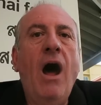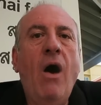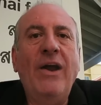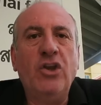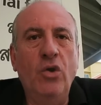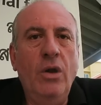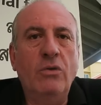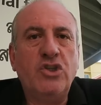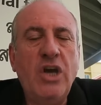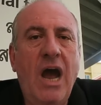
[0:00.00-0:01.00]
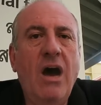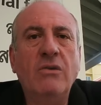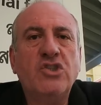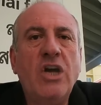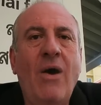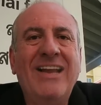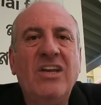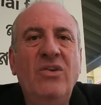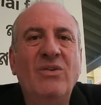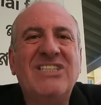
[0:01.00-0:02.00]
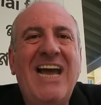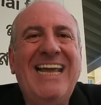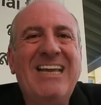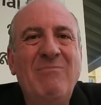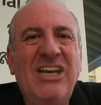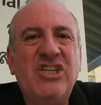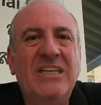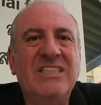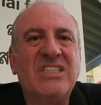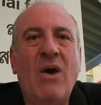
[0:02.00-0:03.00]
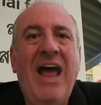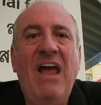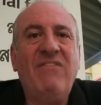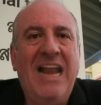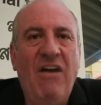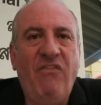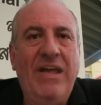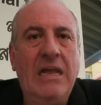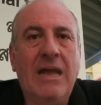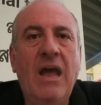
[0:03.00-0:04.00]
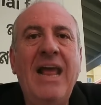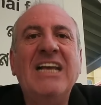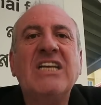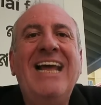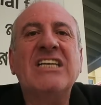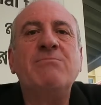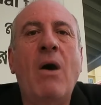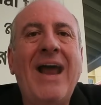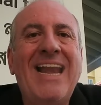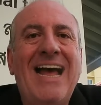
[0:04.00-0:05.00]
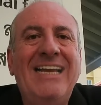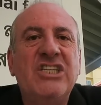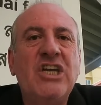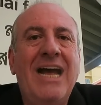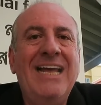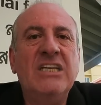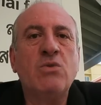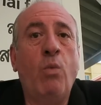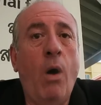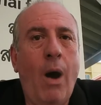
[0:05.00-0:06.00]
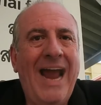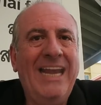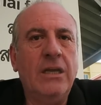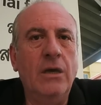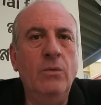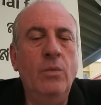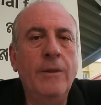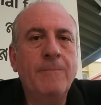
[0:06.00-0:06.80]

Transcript: I do not charge, I do not take commissions, so I have nothing. It's my nature, it's what I do.